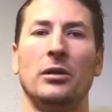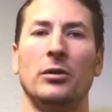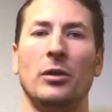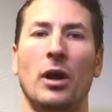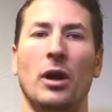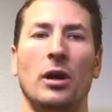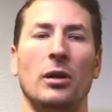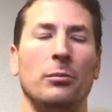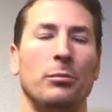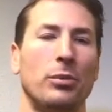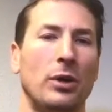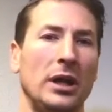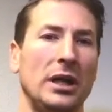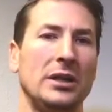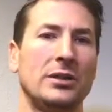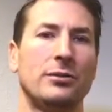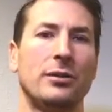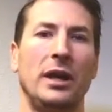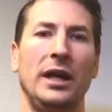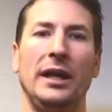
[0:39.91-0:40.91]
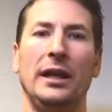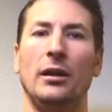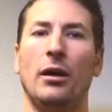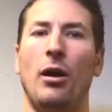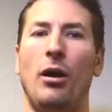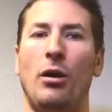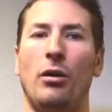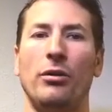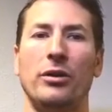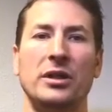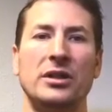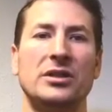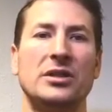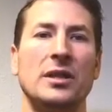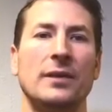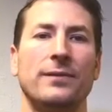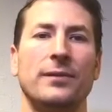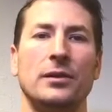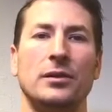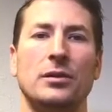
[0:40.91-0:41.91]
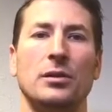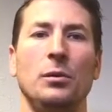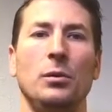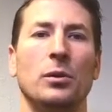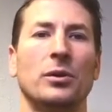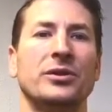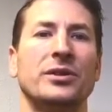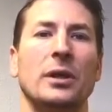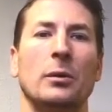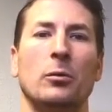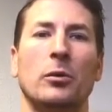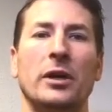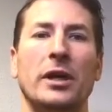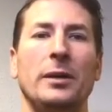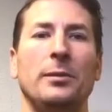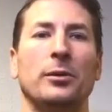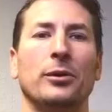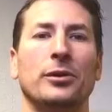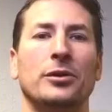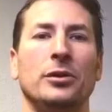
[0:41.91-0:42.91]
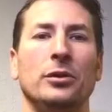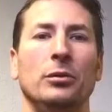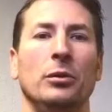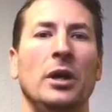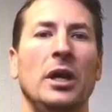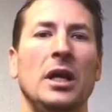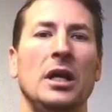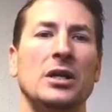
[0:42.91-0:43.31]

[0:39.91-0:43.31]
our brain training, all these different tools that we're able to